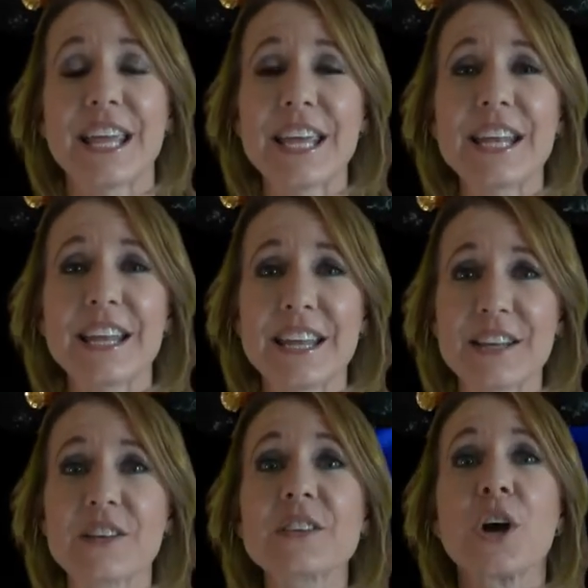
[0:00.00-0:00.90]
It
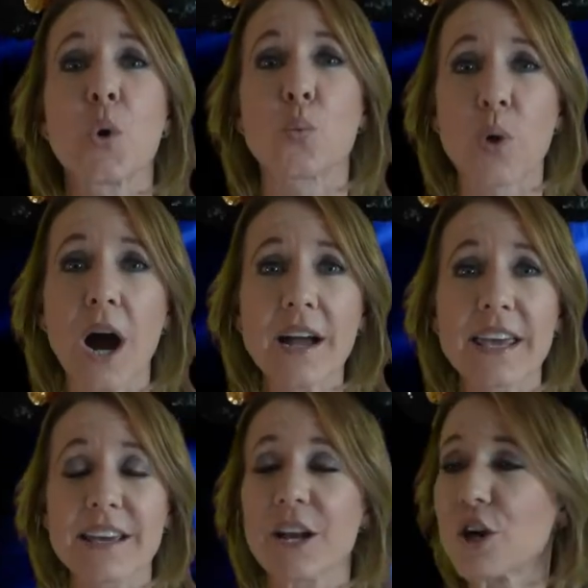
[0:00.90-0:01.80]
is
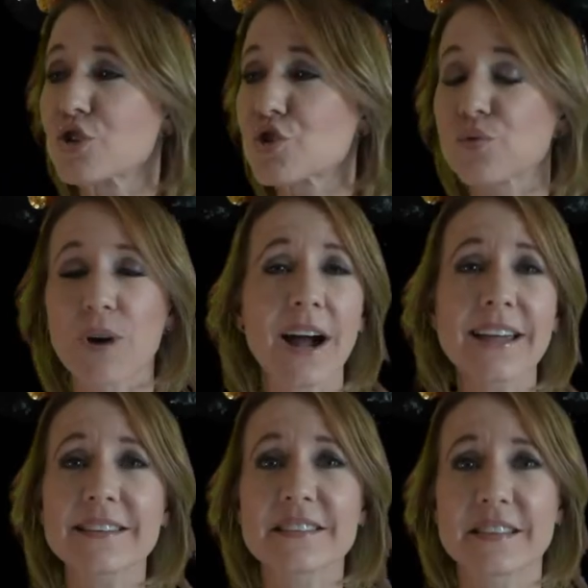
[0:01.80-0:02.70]
Rocket
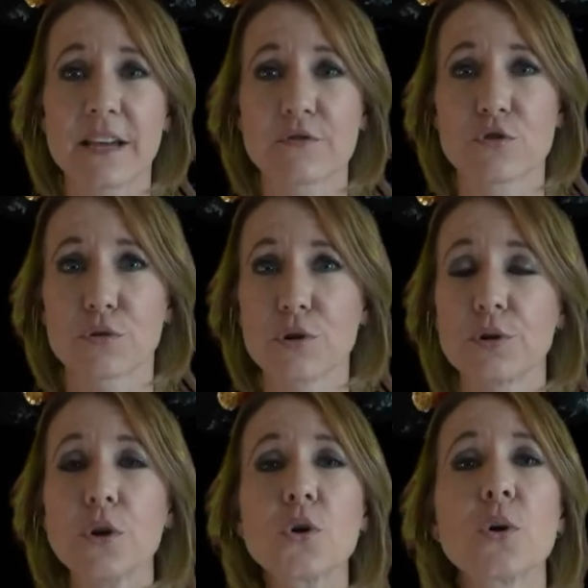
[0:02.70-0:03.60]
trying to save
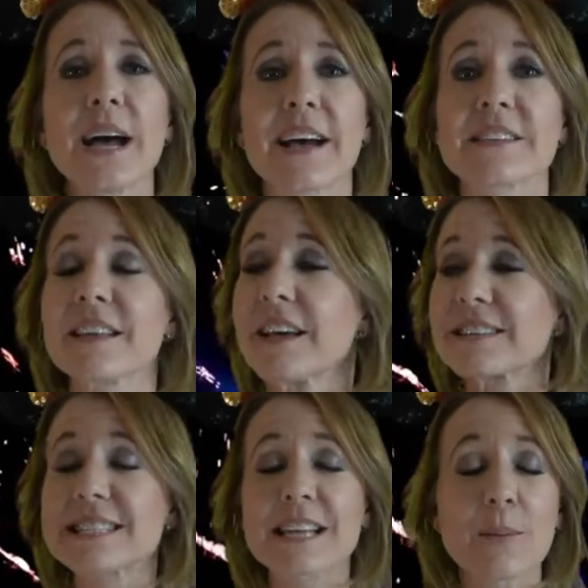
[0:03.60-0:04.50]
Groot, who has
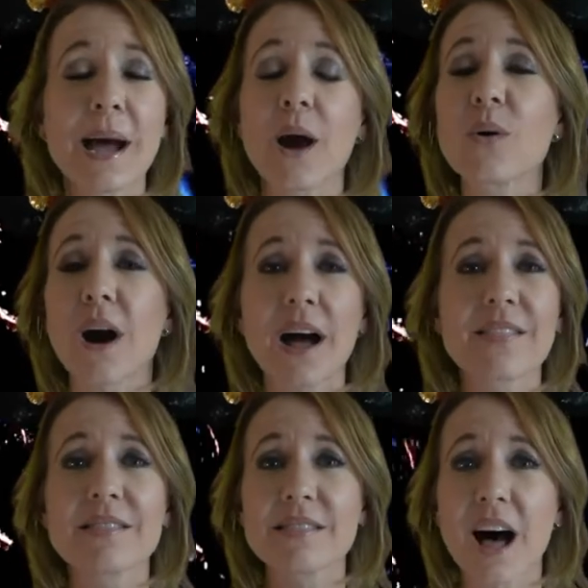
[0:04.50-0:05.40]
somehow
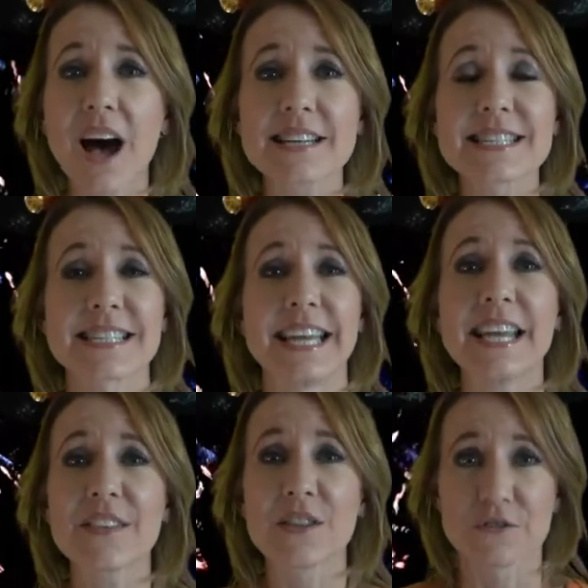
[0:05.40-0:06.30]
gotten lost
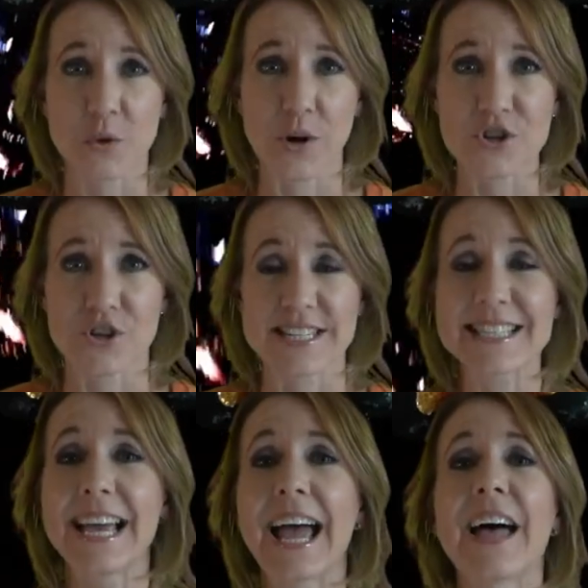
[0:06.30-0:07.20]
in the fortress
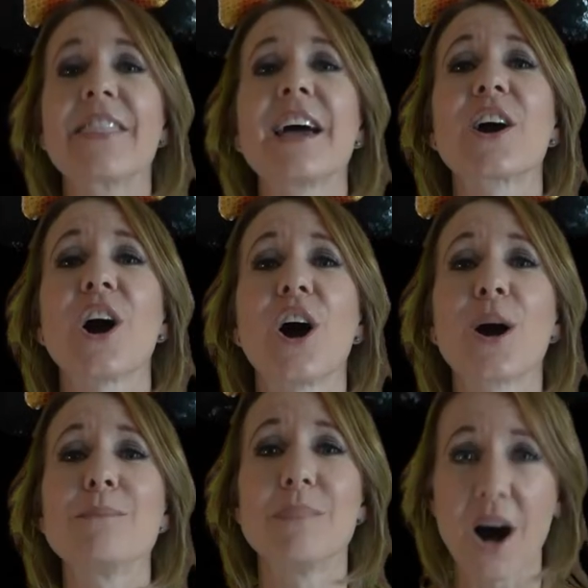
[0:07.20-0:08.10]
and there
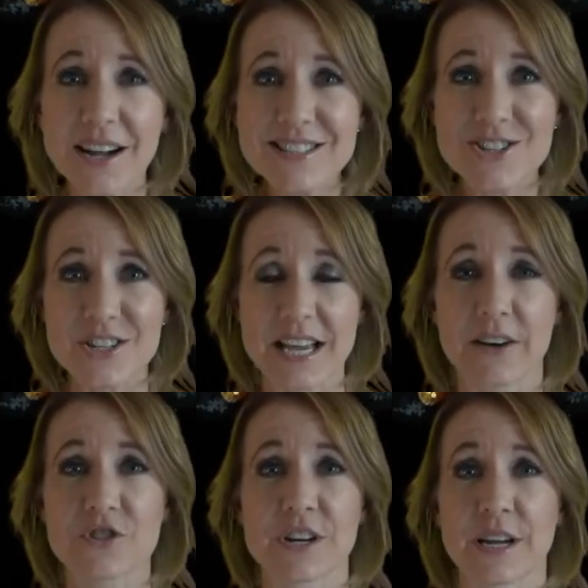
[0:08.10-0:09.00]
are monsters
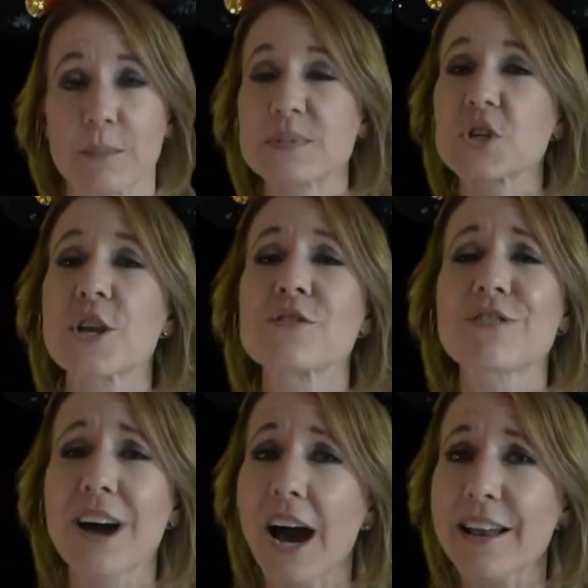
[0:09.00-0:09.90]
after him. So
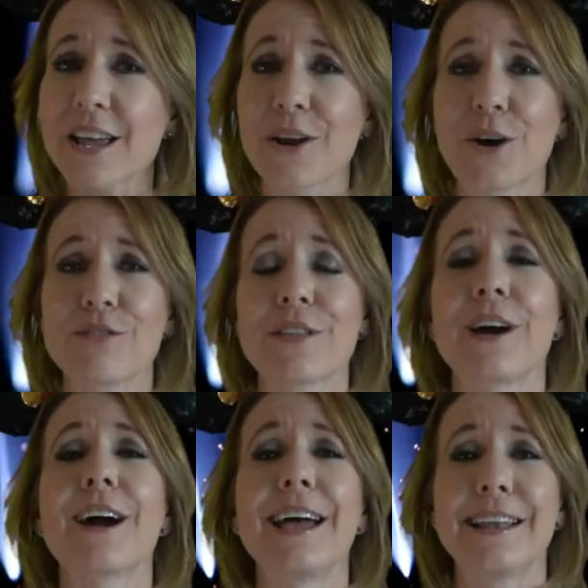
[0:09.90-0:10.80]
you've got to get over
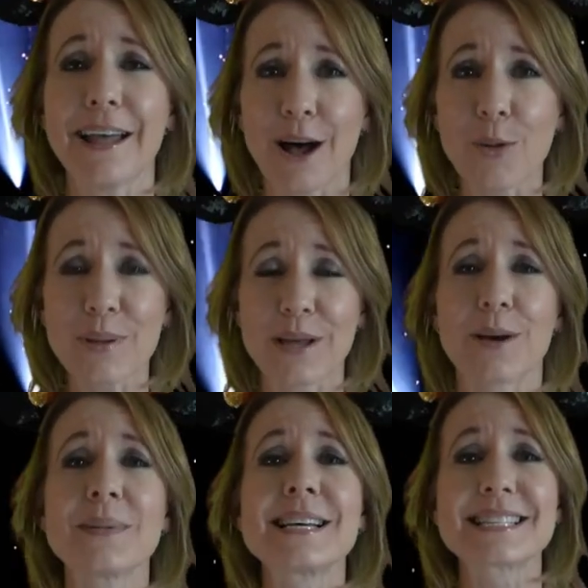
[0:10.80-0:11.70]
there and help
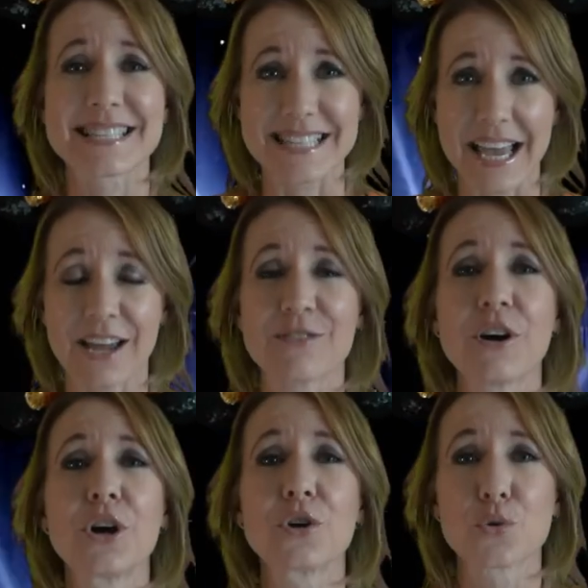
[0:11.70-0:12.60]
him save
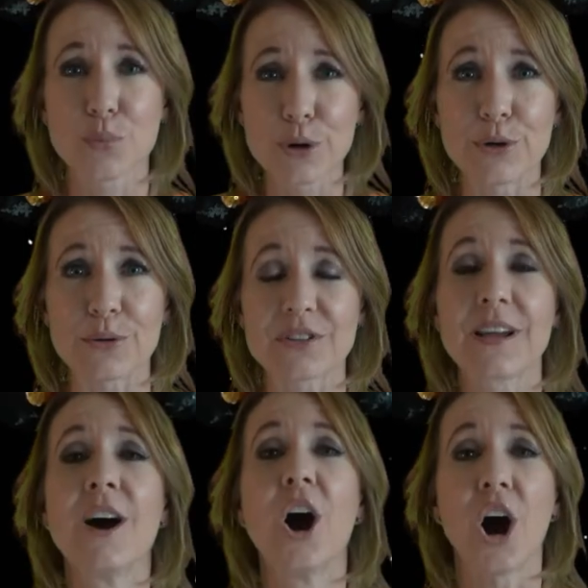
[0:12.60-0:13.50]
Groot.
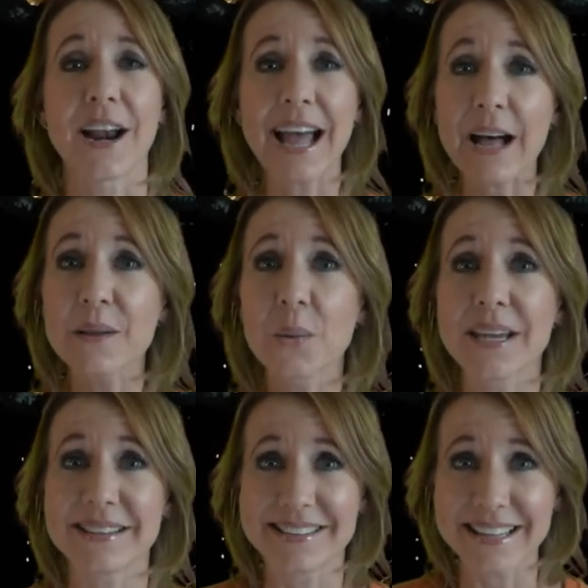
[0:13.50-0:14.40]
On
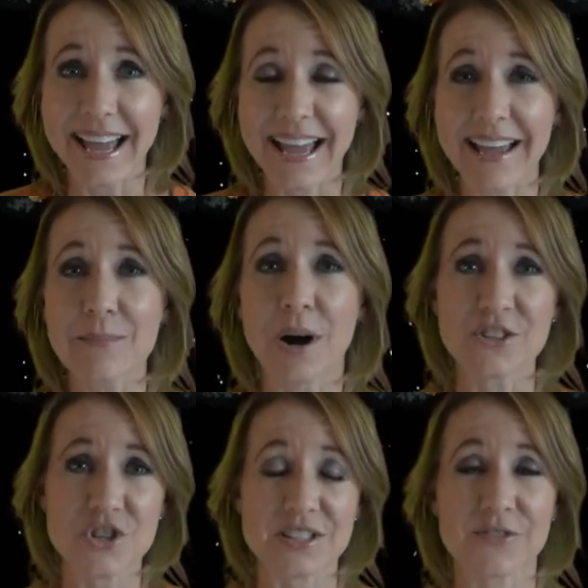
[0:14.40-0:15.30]
Halloween Day,
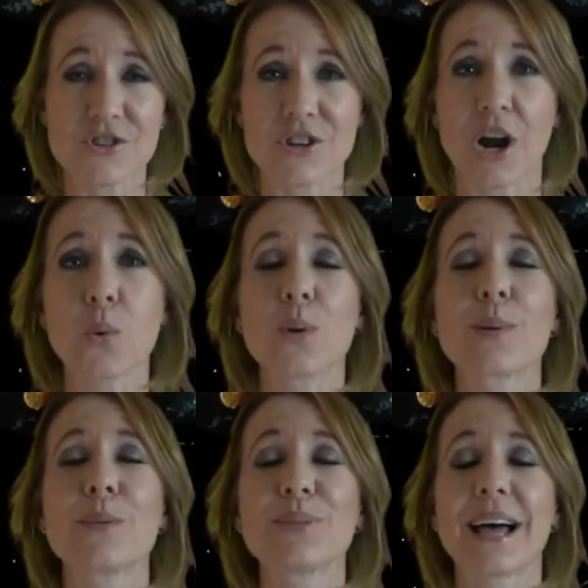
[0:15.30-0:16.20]
Monsters After Dark will
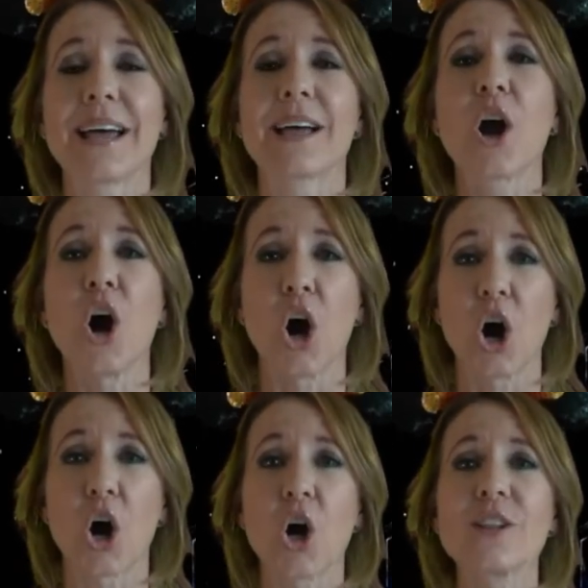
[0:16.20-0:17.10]
be playing
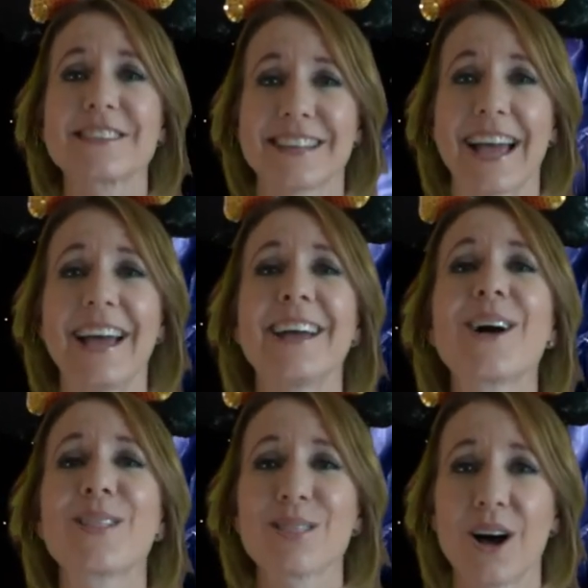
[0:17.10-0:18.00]
all
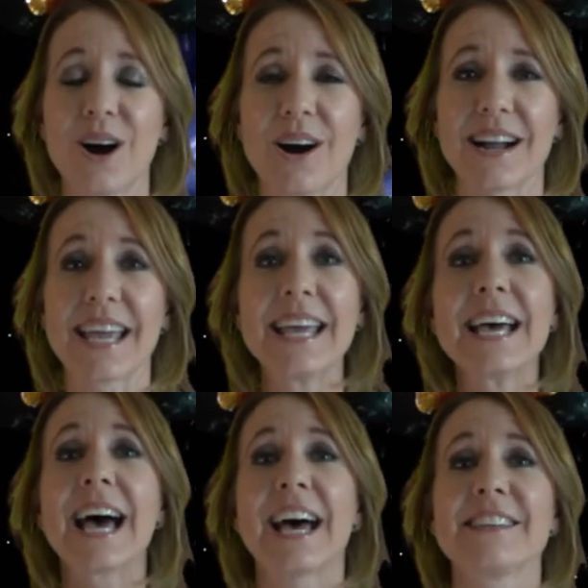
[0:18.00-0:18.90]
day long.
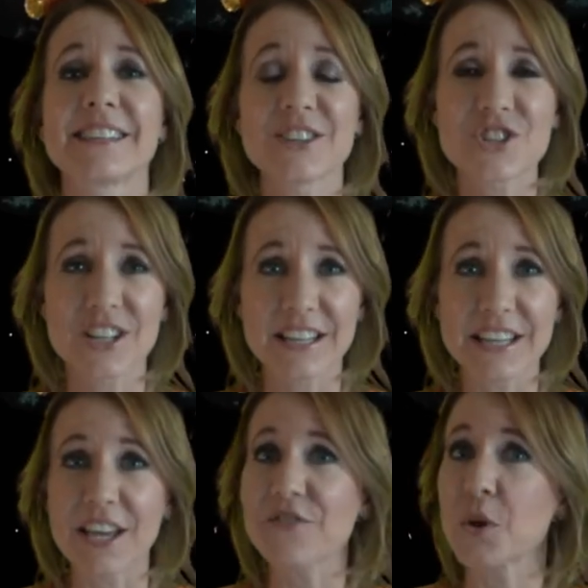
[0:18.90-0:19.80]

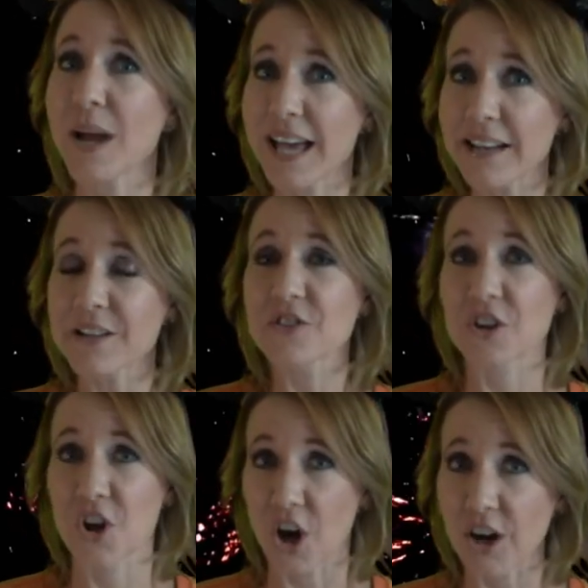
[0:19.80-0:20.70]
Additionally, if you head
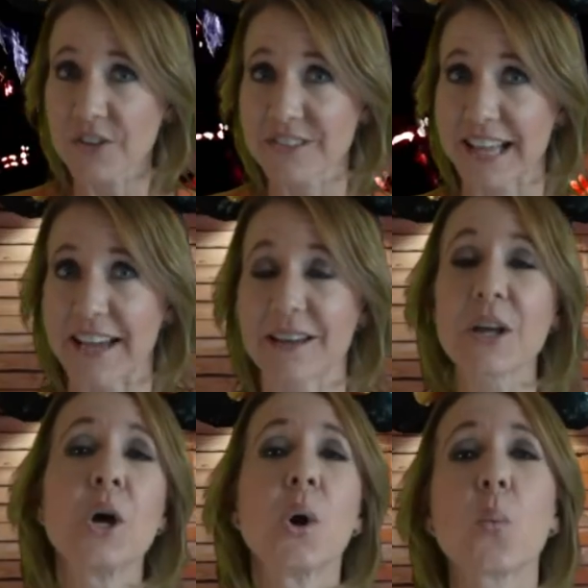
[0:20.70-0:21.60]
into Cars
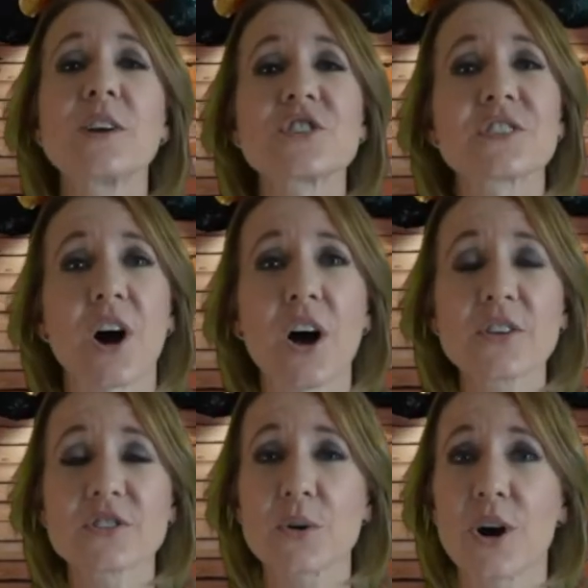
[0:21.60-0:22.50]
Land, which is
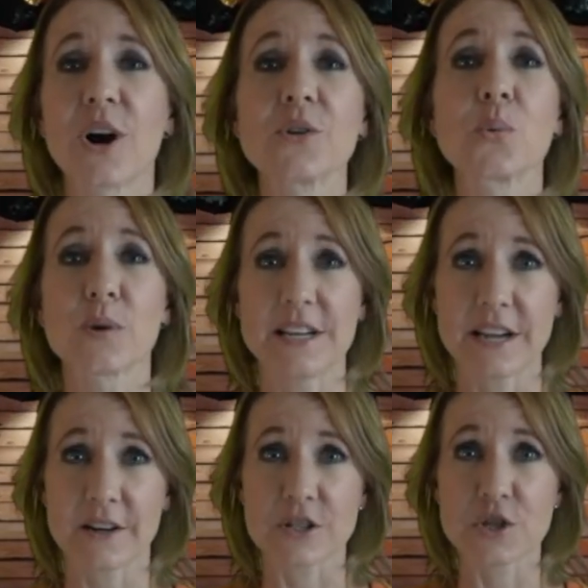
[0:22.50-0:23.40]
also called
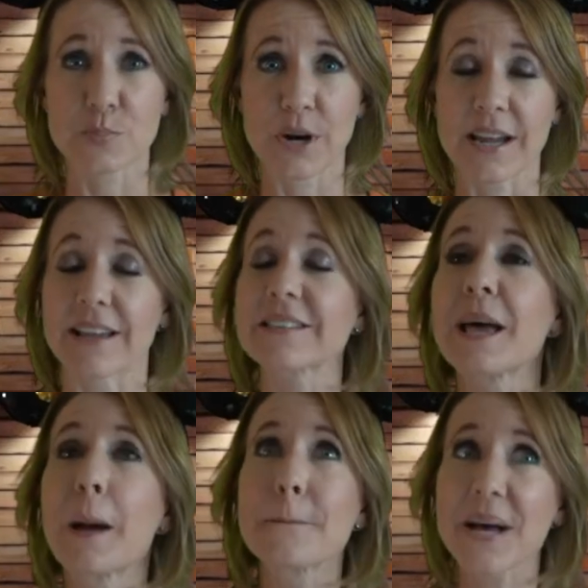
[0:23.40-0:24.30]
Radiator Springs,
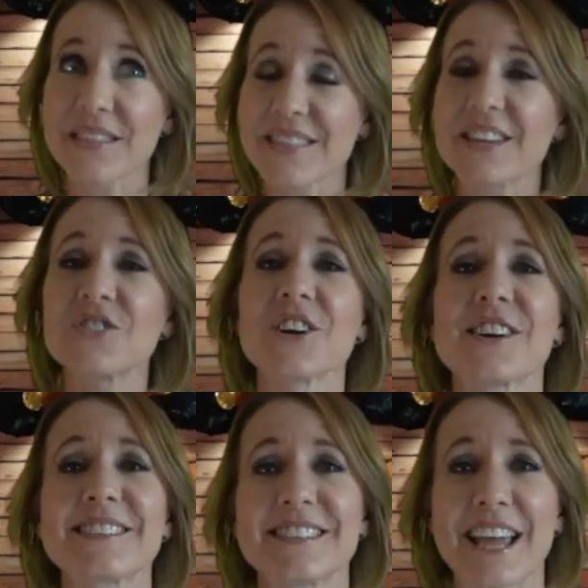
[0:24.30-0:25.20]
but this year
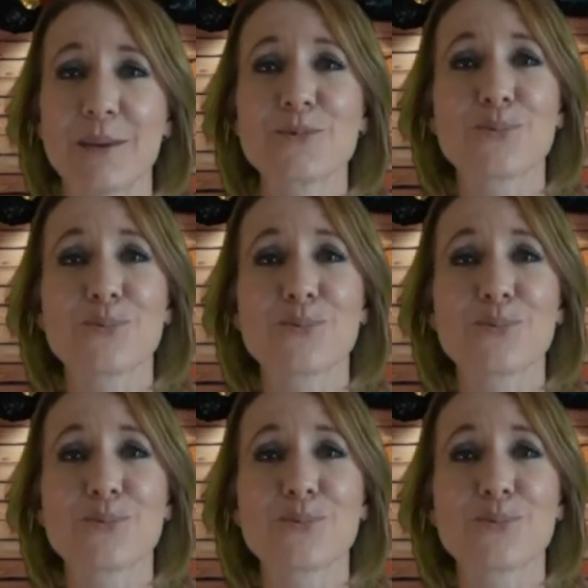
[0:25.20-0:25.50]
it's named